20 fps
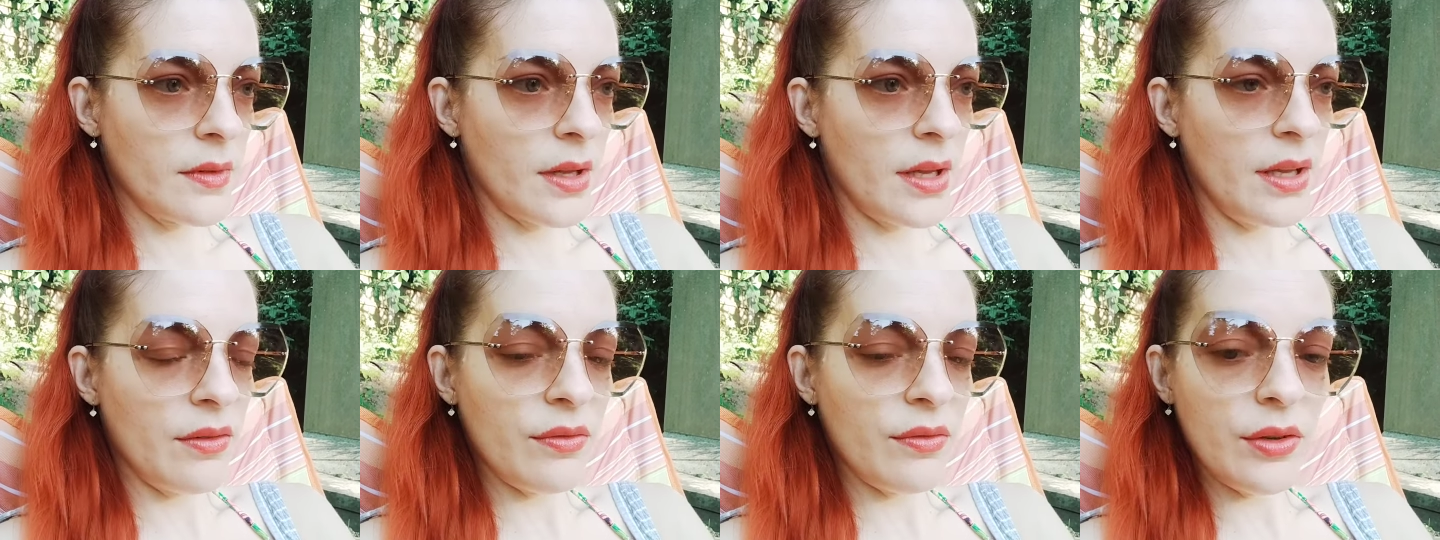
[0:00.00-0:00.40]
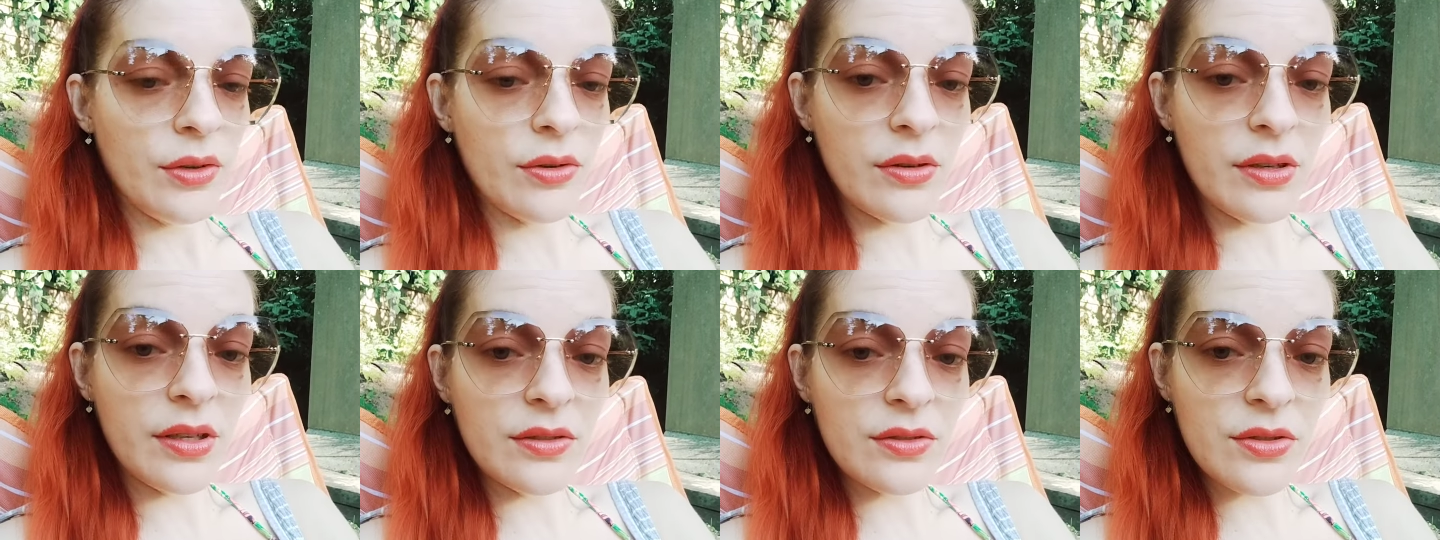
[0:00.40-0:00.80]
if
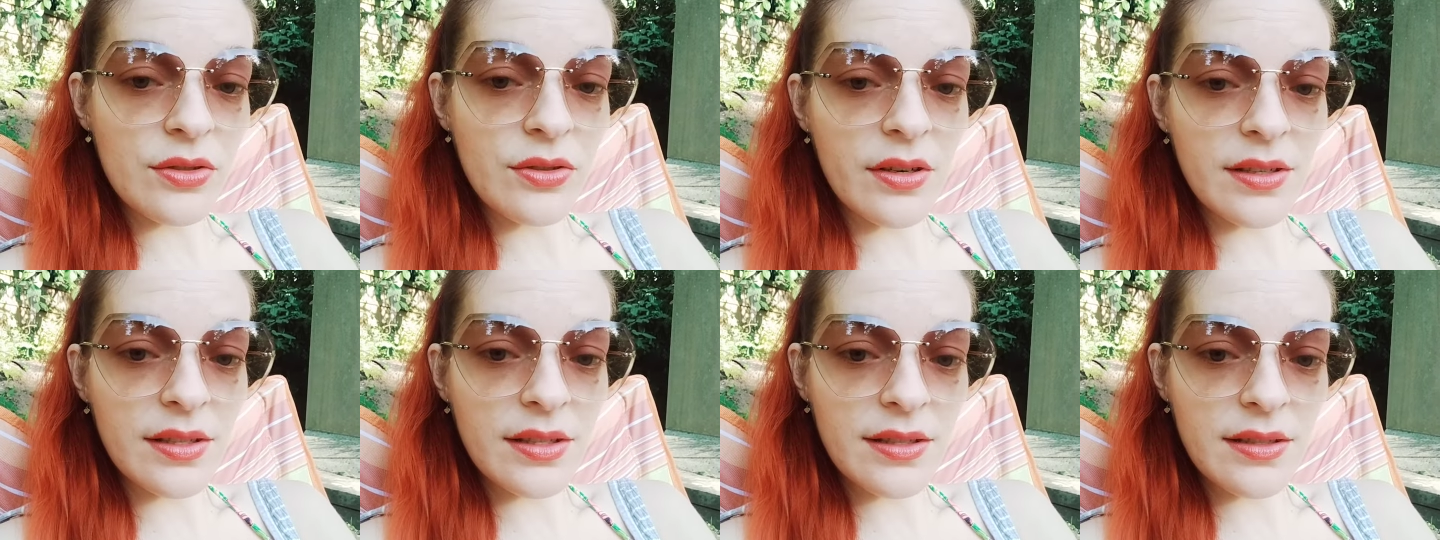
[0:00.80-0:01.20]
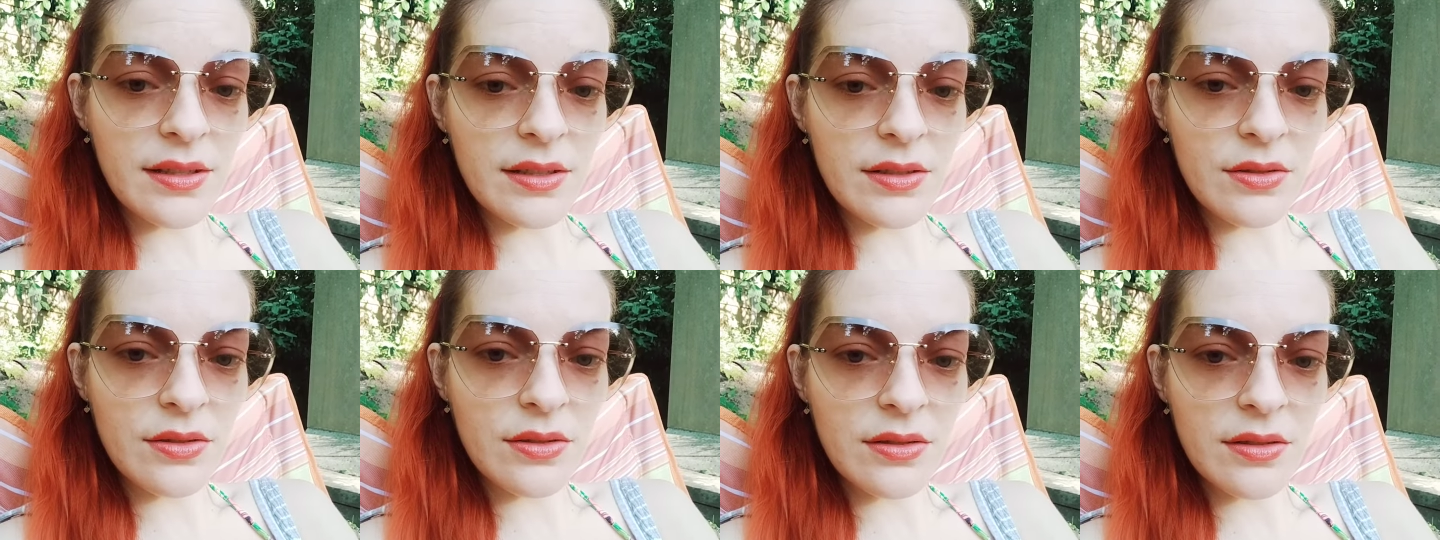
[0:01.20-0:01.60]
you're interested,
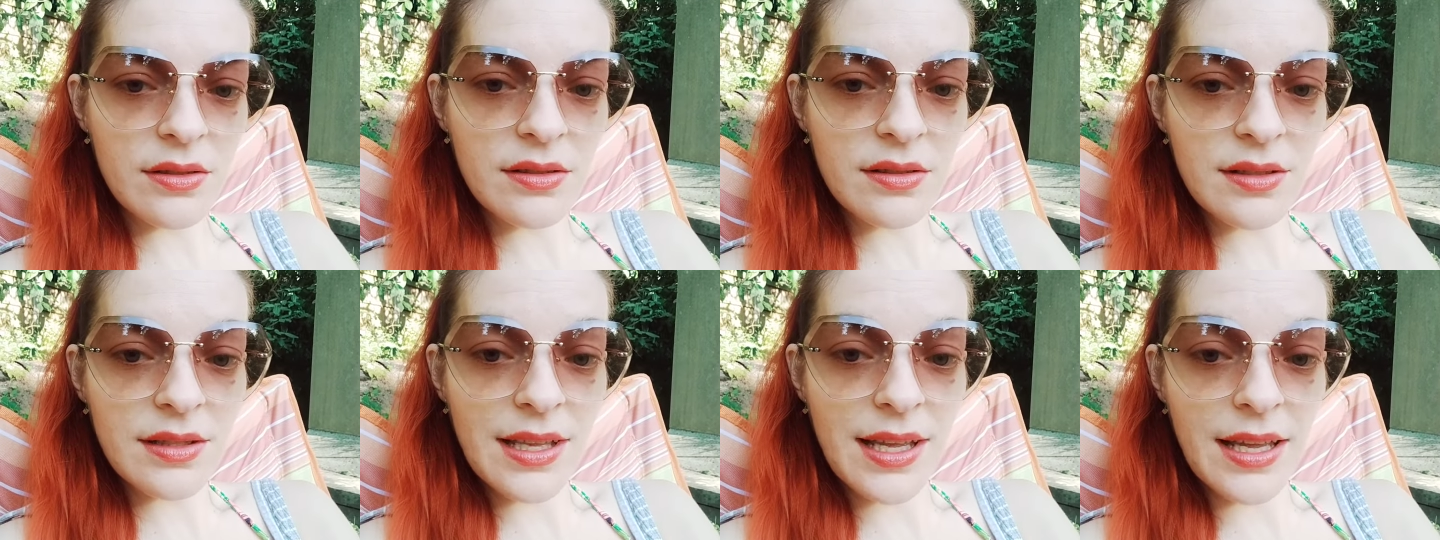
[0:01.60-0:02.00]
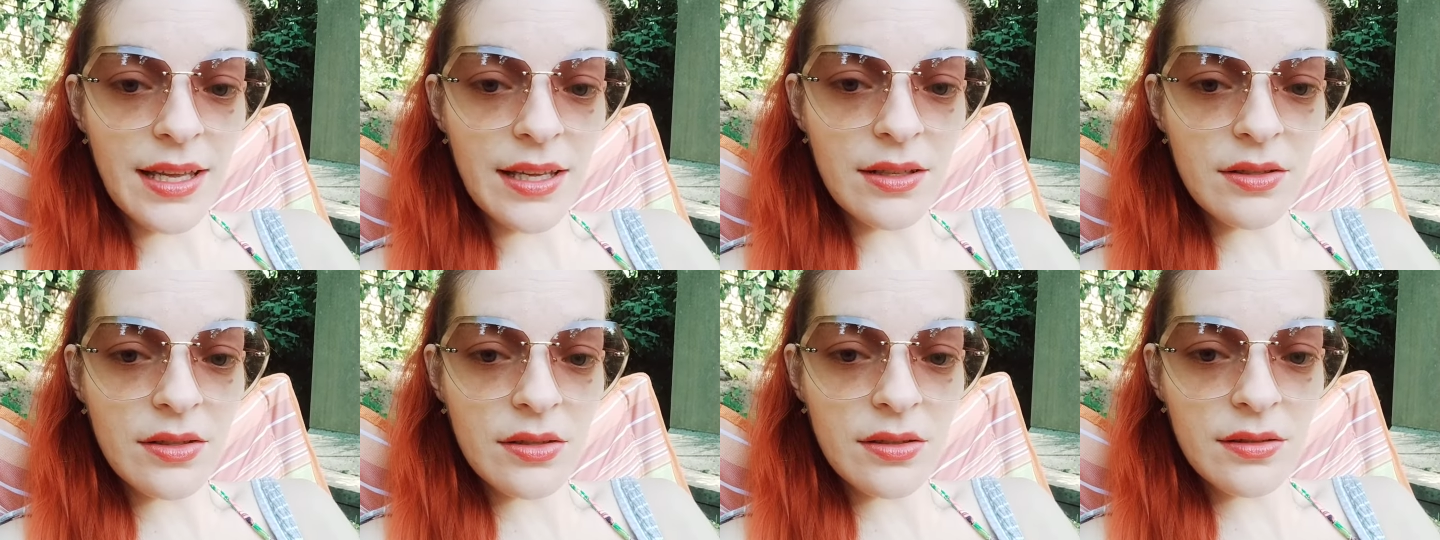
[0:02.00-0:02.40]
just stay
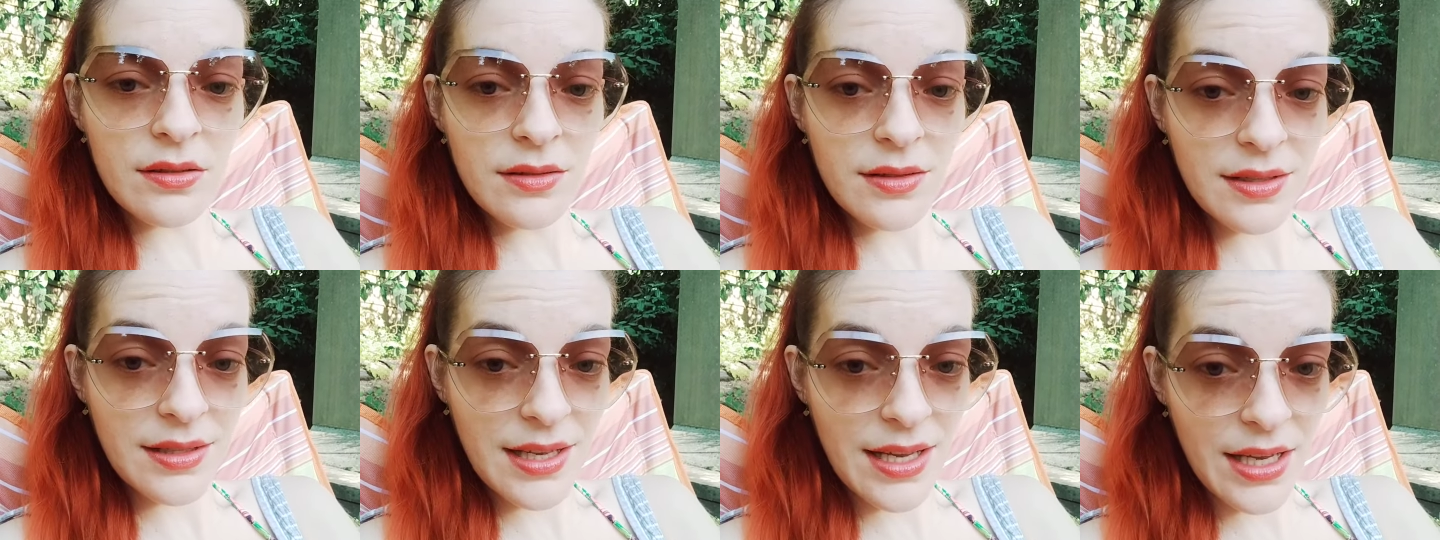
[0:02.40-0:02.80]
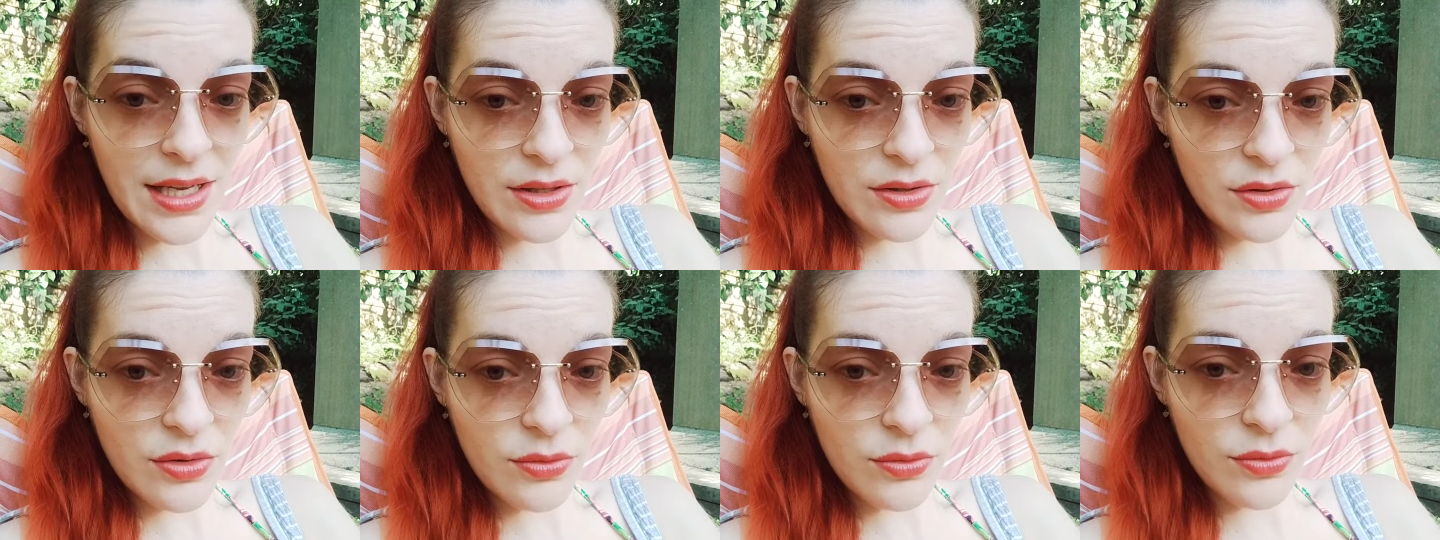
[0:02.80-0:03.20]
stay
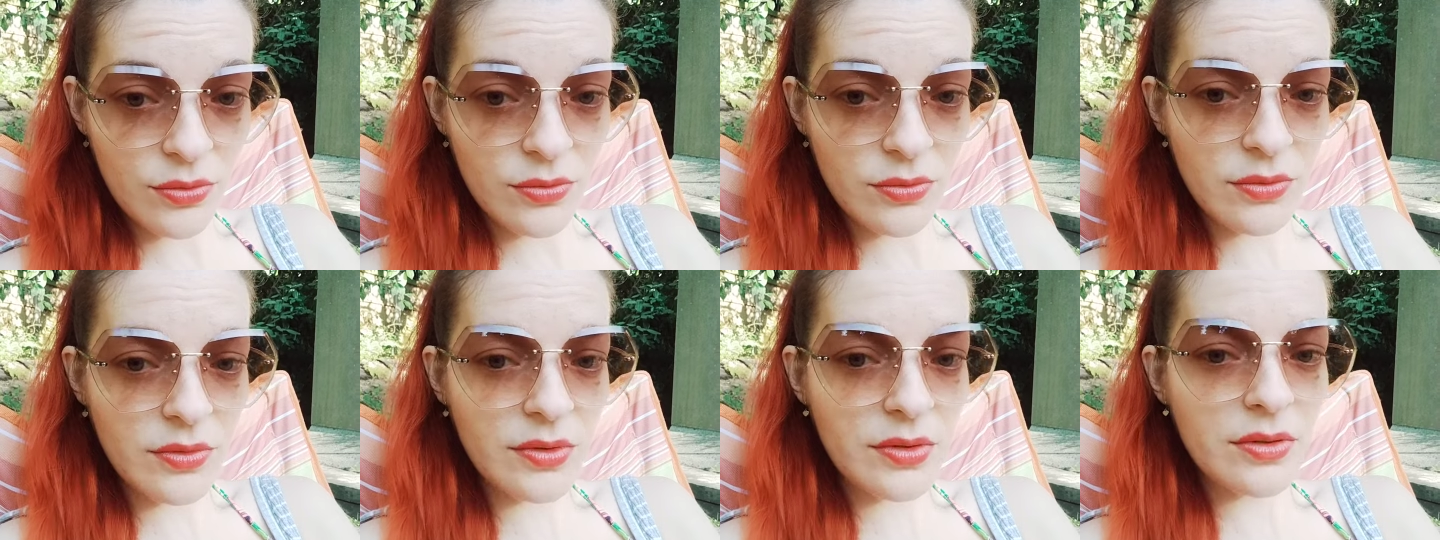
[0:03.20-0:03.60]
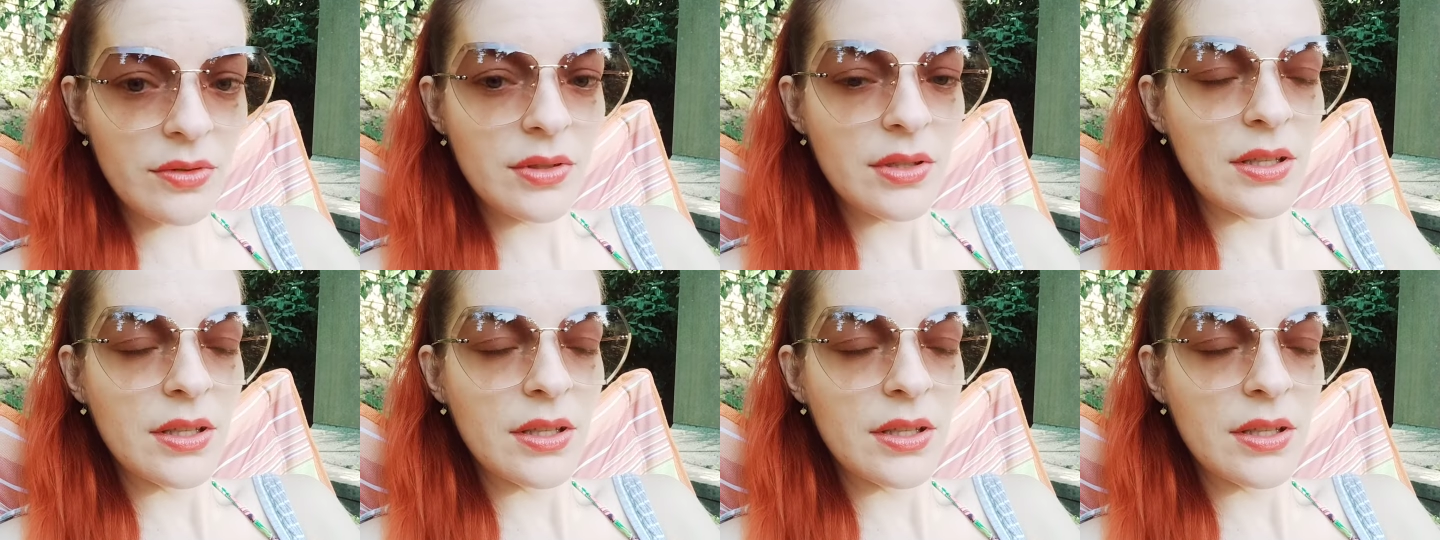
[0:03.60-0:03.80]
tuned.